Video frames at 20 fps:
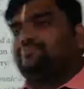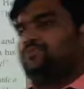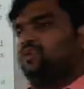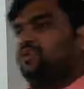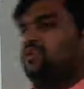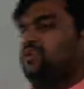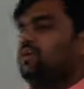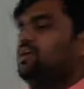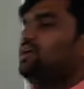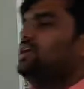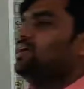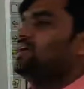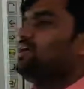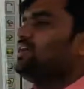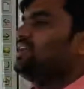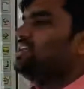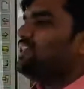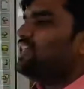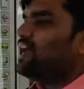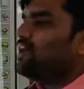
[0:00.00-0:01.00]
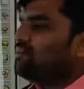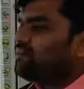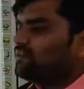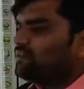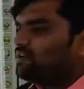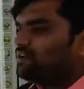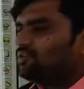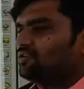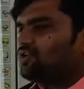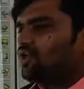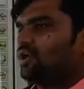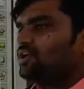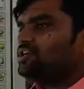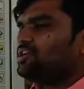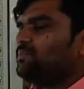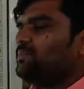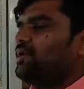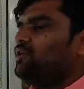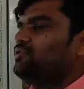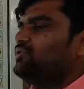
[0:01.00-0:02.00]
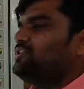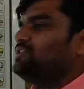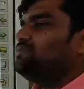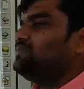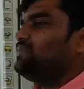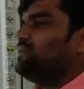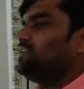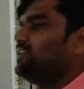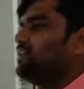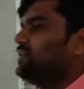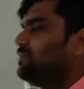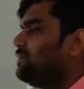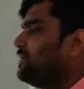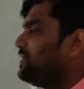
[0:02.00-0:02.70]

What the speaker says: Okay, he never talked about his brother,